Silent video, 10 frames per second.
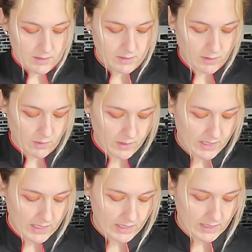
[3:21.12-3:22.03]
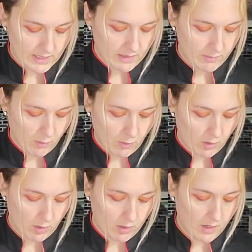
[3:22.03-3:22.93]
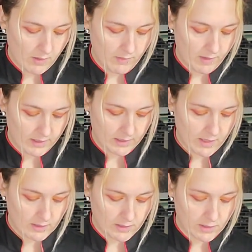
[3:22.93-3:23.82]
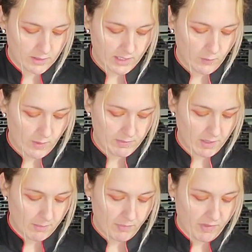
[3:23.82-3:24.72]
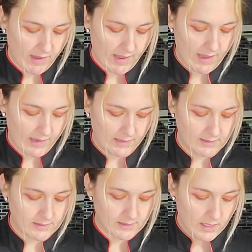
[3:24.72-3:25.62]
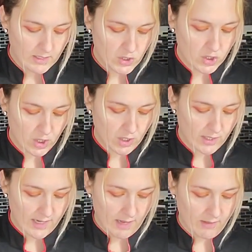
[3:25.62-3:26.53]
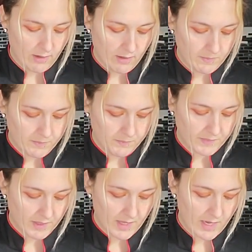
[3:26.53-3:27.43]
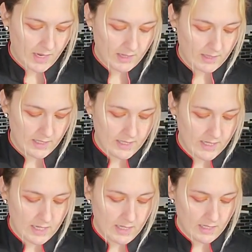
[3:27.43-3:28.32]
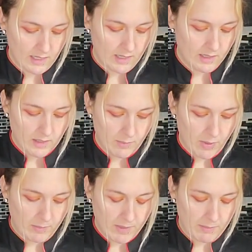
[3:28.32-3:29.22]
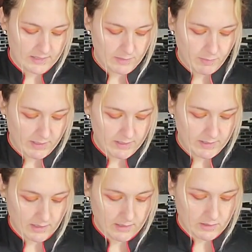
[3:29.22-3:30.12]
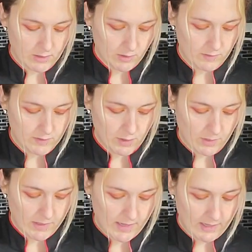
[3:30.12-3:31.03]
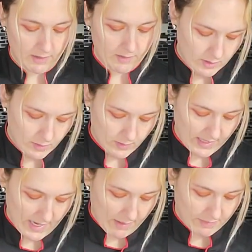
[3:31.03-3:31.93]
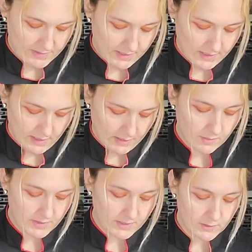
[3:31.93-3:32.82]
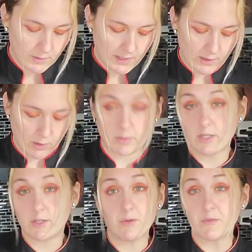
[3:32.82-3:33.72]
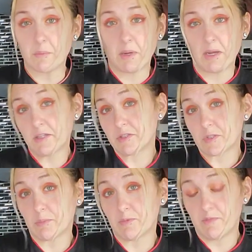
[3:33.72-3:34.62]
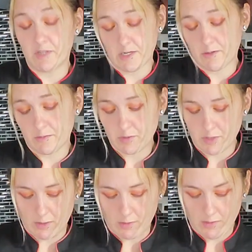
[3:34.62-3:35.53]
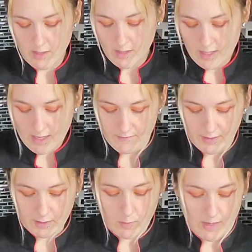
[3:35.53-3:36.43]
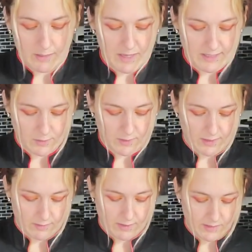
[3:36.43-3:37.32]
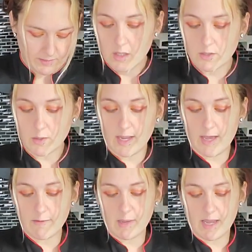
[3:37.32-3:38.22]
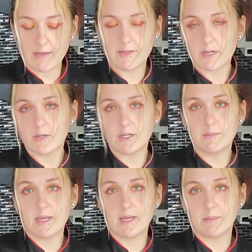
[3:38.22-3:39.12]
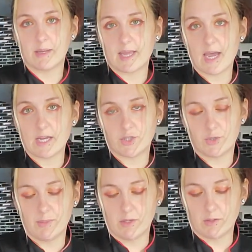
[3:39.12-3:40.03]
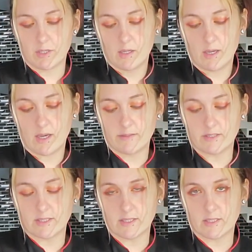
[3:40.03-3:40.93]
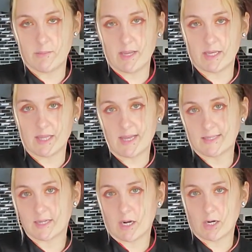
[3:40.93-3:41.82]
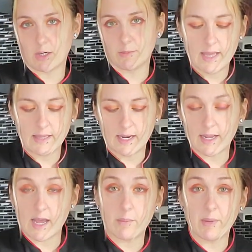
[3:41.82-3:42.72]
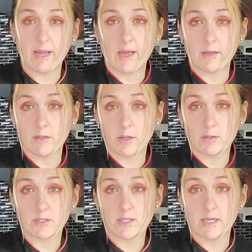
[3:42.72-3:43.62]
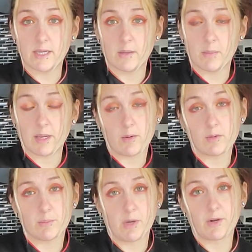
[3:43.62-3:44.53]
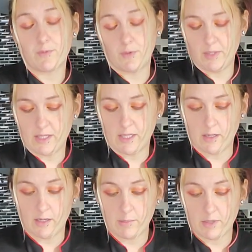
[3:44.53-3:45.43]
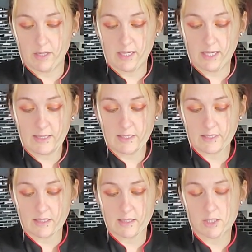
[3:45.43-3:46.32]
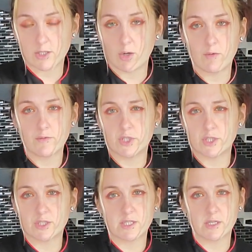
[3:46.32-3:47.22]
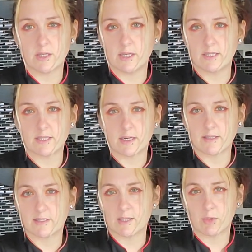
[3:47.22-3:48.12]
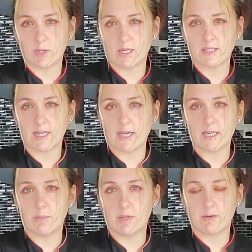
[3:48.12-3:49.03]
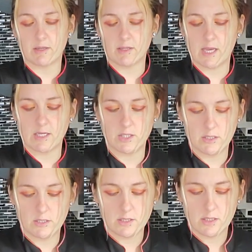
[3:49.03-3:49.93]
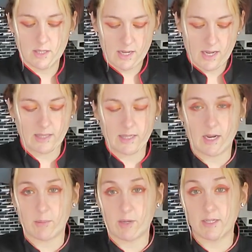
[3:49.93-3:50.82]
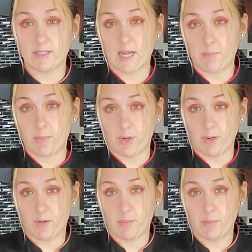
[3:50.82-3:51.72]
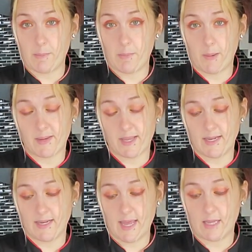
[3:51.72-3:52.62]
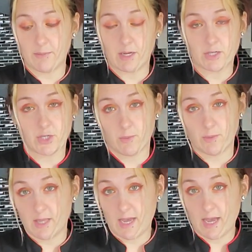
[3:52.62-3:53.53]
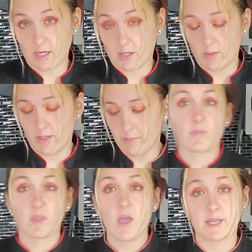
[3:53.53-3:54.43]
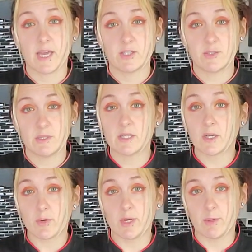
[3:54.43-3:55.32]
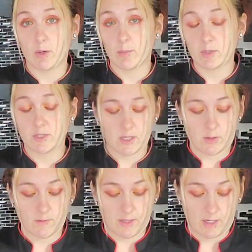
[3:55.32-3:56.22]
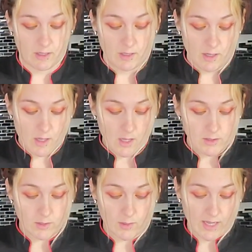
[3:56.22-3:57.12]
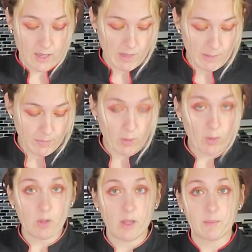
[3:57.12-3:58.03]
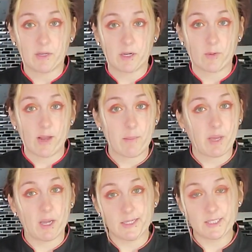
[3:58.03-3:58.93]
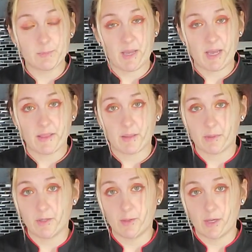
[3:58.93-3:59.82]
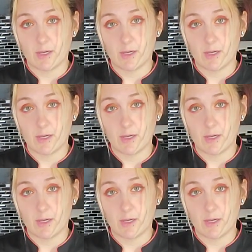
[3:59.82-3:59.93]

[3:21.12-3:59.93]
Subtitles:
So he did more of like a custard. He whipped up the eggs and sugar together, and he heated the pumpkin and spices on the stove. So I'm kind of doing the opposite here. But this is what I normally do for my ice cream videos. So I figured, why mess with it, right? So I have my heavy cream and my cashew milk, obviously to make it less carb. And then I got my allulose and my golden monk fruit in here. I'm gonna heat this on the stove just till it starts simmering a tiny bit around the edges. And then I'm gonna temper my pumpkin and egg mixture with the hot cream. Cashew milk and cream are almost done over there. So I got my bowl. I'm gonna grab my ice bath. I'm gonna do the